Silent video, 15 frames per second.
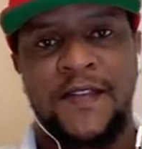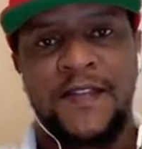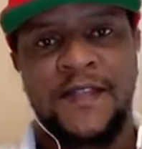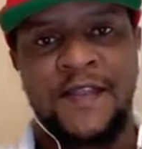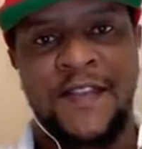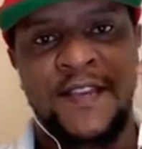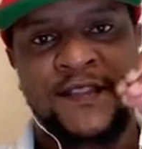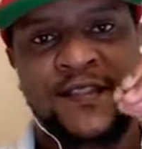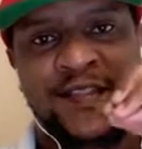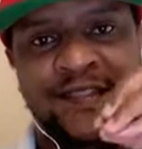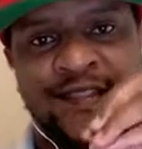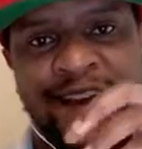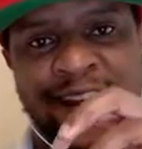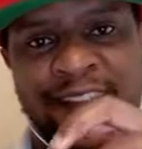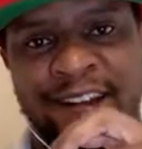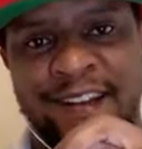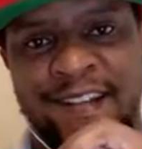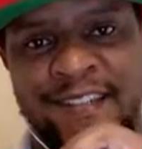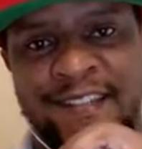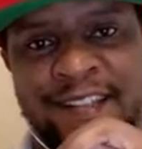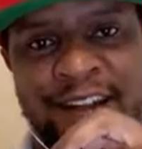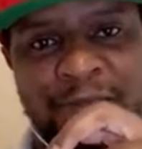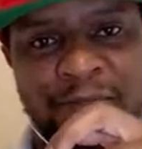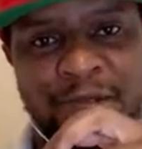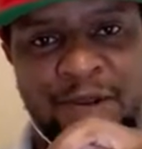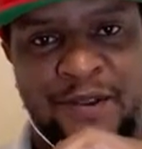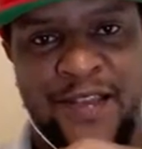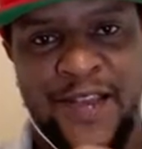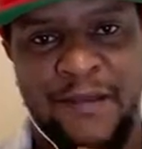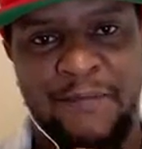This is the energy that I'm
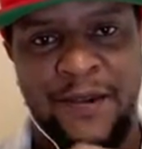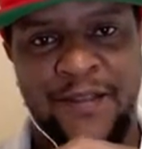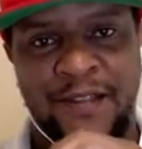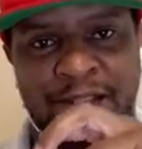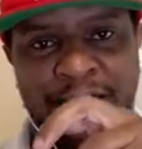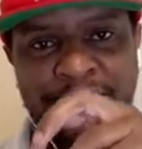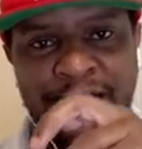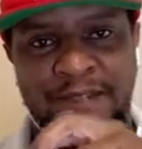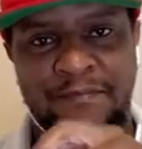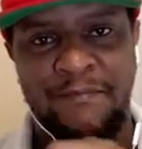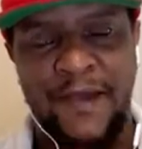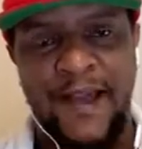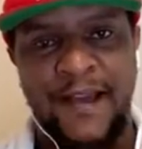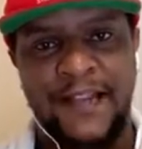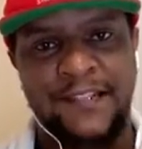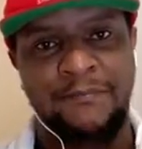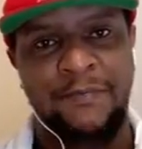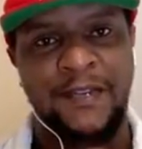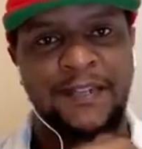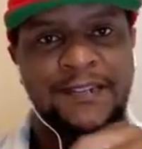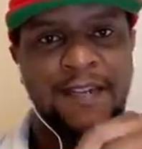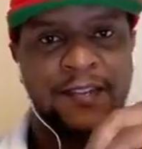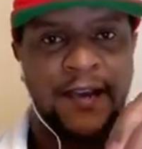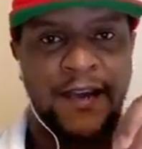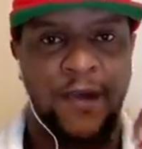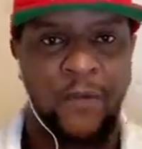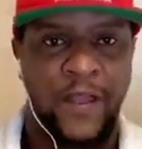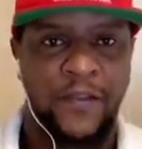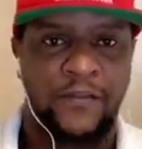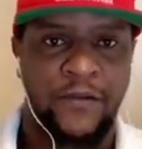talking about, that this man has been taking
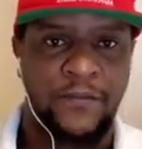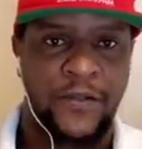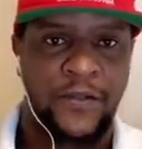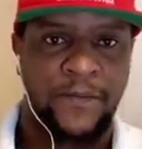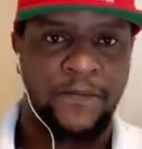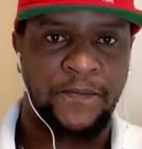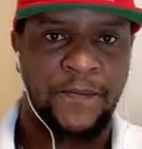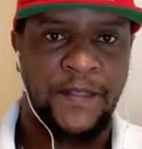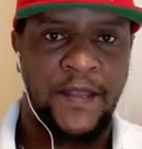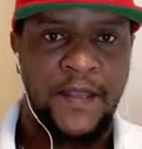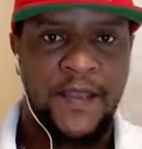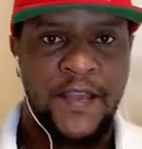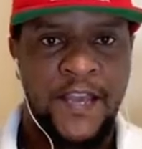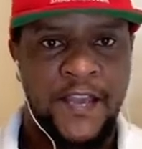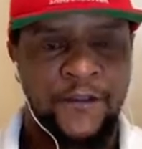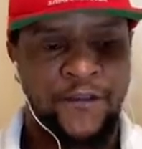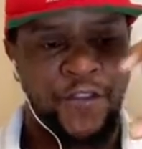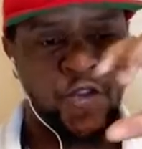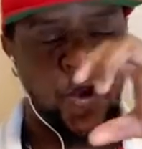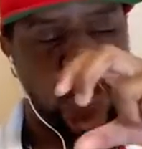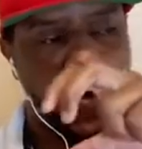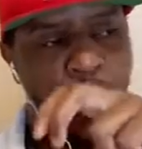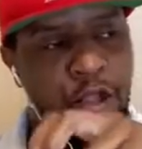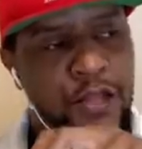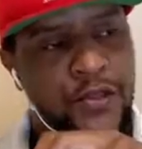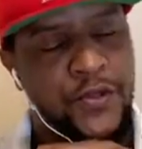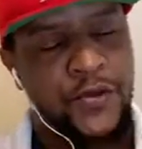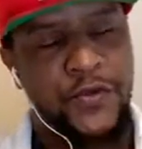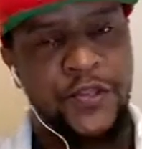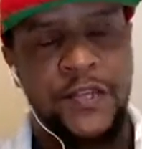away from you. If you're going
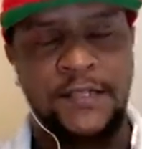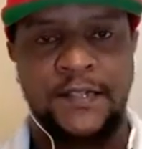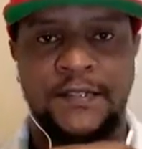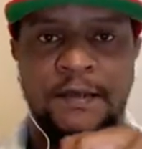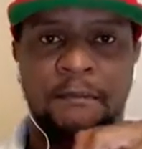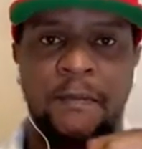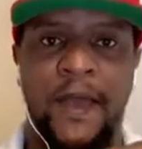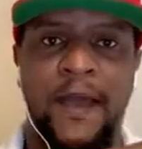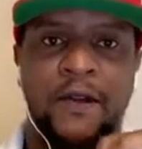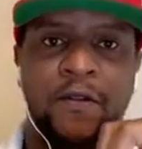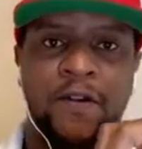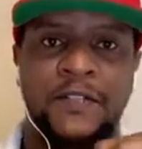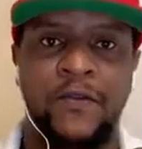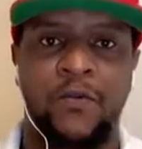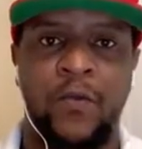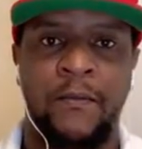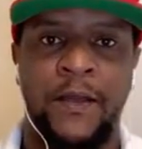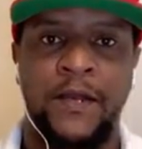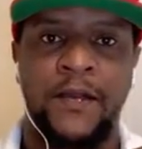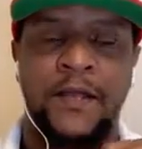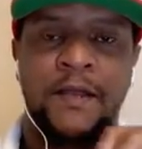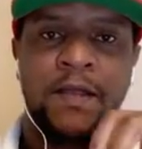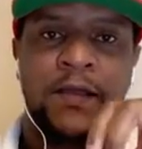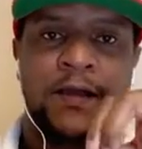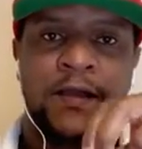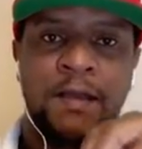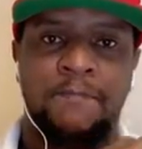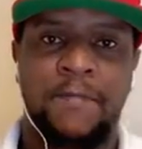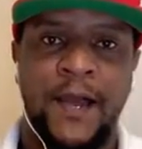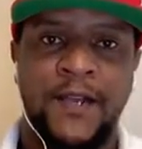through this as a man or as a woman,
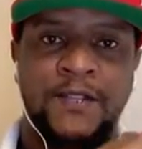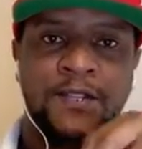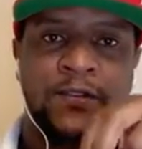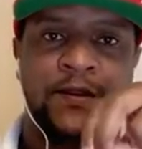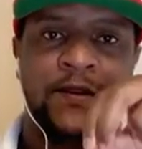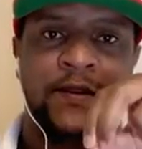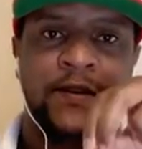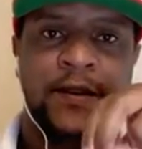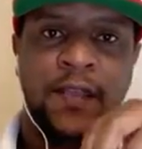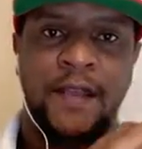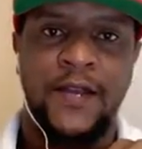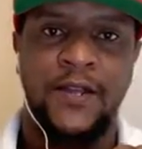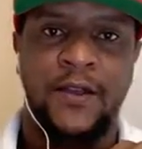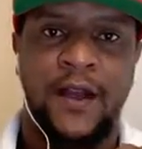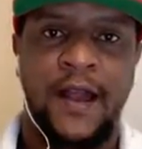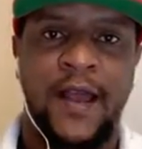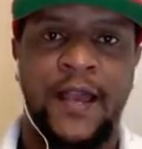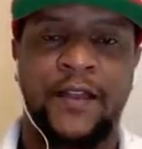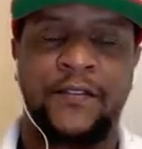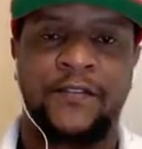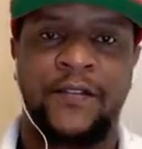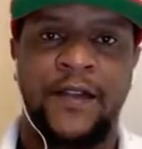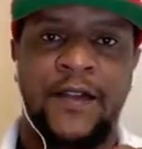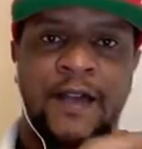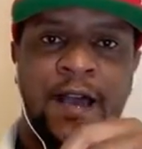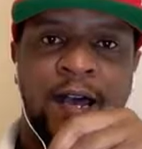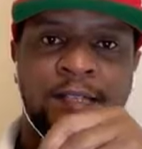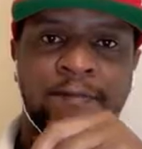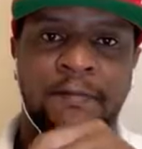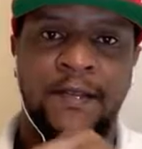the person in your life
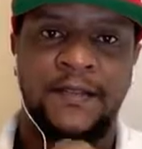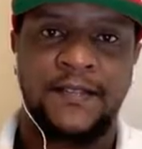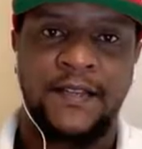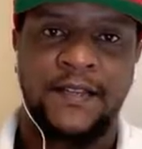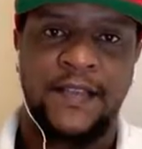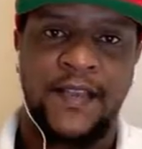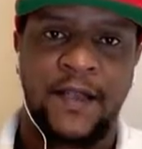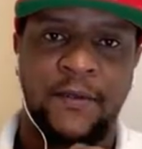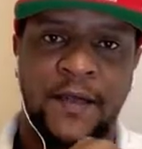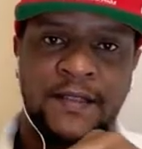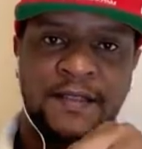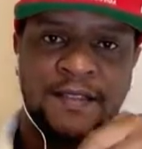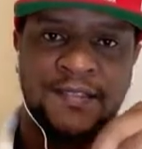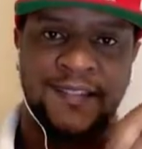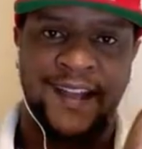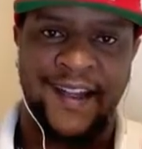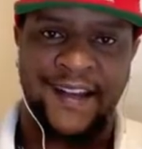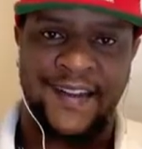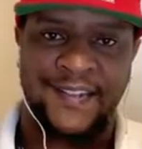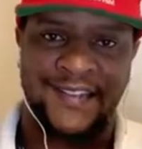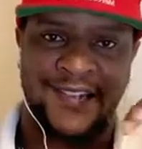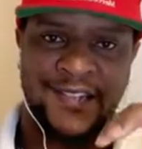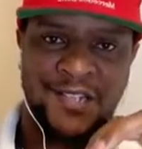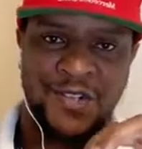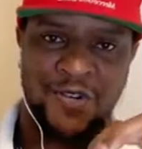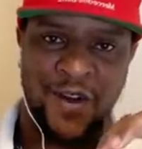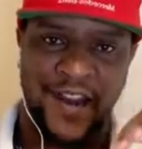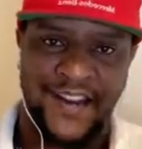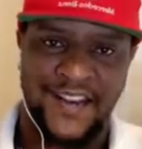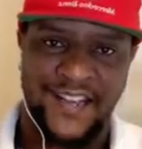has been taking away this energy. He's
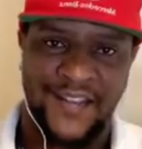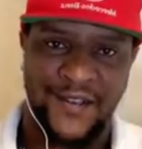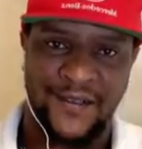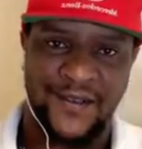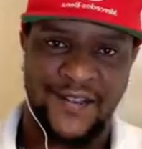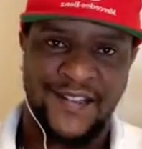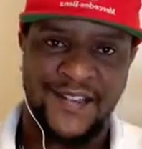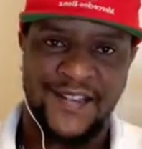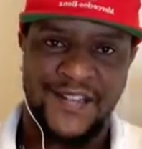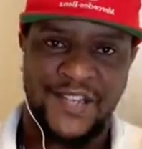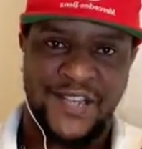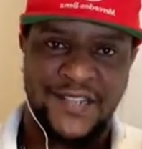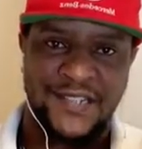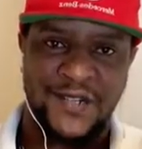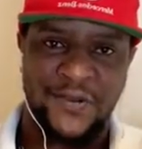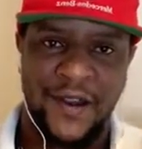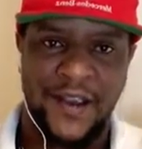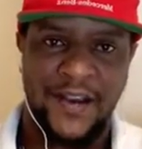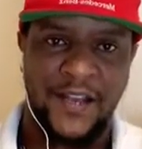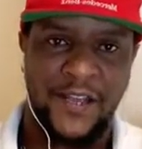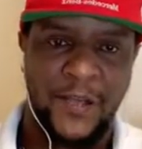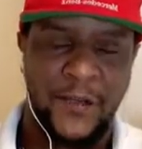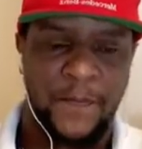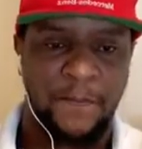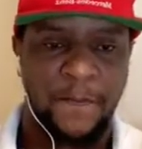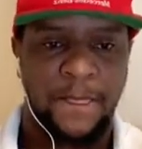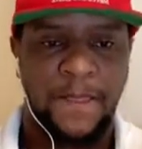draining you. She's draining you.